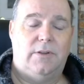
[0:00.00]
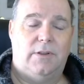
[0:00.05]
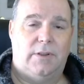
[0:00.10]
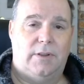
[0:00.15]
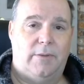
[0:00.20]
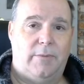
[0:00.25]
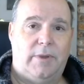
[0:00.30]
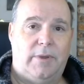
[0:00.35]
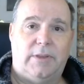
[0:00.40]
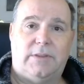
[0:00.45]

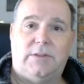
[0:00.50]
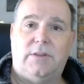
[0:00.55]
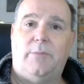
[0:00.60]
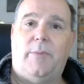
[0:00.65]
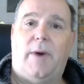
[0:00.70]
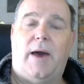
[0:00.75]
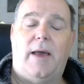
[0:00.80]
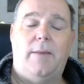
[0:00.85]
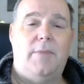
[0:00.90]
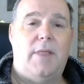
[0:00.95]
let me get to the
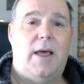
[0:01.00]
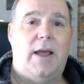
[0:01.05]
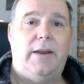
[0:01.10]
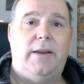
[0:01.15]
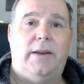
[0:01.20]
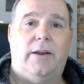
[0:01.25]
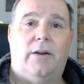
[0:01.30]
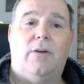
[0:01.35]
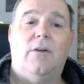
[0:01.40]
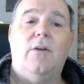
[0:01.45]
bottom line
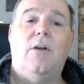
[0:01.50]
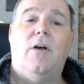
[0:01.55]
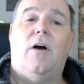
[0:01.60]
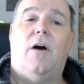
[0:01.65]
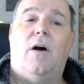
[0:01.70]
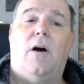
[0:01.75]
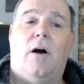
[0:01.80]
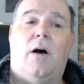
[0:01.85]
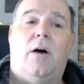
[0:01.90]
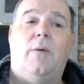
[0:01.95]
here,
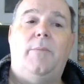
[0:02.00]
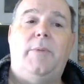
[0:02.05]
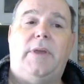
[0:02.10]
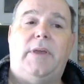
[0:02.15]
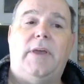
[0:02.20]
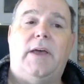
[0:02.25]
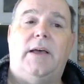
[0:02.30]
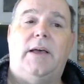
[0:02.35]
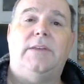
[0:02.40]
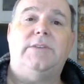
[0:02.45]
all
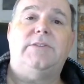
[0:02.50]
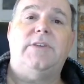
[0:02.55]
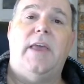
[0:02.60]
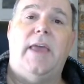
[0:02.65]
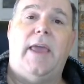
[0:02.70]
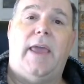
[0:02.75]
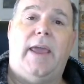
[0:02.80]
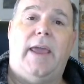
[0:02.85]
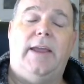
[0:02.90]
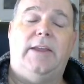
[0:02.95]
because
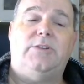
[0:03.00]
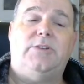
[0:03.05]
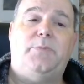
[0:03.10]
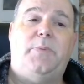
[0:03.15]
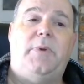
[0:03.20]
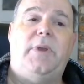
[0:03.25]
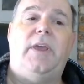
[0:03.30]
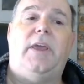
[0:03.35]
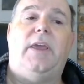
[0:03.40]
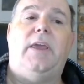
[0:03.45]

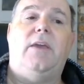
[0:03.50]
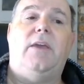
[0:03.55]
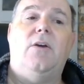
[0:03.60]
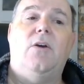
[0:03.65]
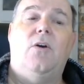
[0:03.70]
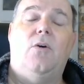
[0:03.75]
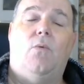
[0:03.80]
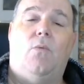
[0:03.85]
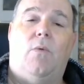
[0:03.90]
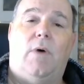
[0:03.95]
HP
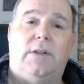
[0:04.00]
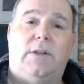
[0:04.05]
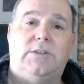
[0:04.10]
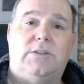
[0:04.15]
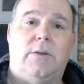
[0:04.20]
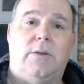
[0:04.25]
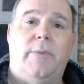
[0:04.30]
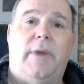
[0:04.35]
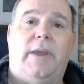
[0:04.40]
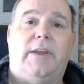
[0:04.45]

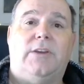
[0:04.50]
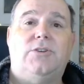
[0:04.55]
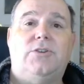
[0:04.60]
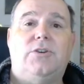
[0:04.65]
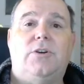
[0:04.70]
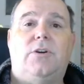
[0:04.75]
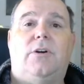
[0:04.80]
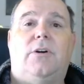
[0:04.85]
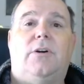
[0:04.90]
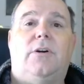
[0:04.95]
wants to make
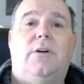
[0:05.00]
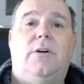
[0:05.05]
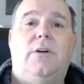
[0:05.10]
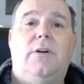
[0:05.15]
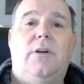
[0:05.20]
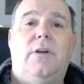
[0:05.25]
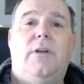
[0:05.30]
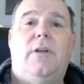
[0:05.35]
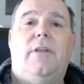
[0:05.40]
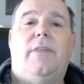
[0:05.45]
sure
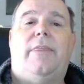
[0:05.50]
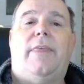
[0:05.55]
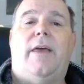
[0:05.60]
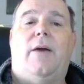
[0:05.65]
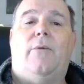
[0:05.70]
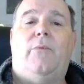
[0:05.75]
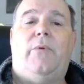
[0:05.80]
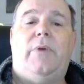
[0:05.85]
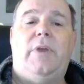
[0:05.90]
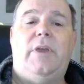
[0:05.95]

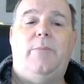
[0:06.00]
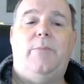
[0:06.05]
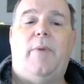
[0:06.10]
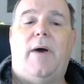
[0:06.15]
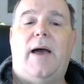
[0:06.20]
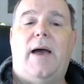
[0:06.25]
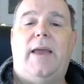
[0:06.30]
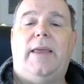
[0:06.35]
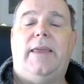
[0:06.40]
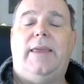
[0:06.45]
that we
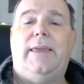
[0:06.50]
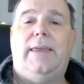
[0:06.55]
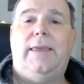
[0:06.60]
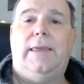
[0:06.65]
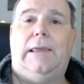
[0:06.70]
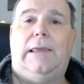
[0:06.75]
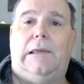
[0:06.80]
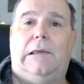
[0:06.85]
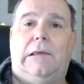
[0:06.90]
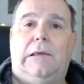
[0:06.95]
buy
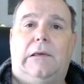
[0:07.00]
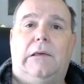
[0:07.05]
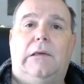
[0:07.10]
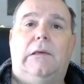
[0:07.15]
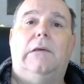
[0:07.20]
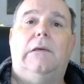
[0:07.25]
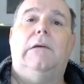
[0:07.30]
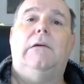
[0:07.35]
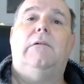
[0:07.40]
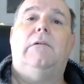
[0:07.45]
ink
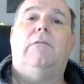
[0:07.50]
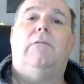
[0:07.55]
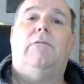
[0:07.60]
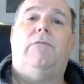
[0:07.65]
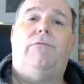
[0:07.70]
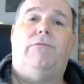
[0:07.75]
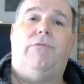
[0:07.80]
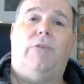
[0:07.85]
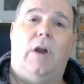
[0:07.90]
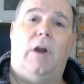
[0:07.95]

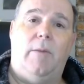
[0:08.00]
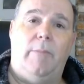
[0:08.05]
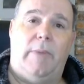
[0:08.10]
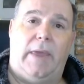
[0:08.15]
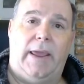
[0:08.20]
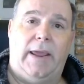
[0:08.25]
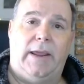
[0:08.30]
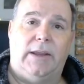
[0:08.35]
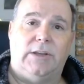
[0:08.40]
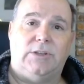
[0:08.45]
from
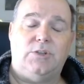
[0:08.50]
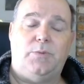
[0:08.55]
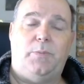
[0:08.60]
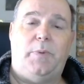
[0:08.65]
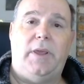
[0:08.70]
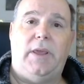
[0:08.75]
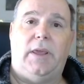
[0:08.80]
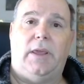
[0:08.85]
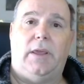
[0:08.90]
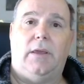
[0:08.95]

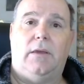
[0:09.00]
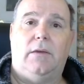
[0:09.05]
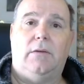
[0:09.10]
HP,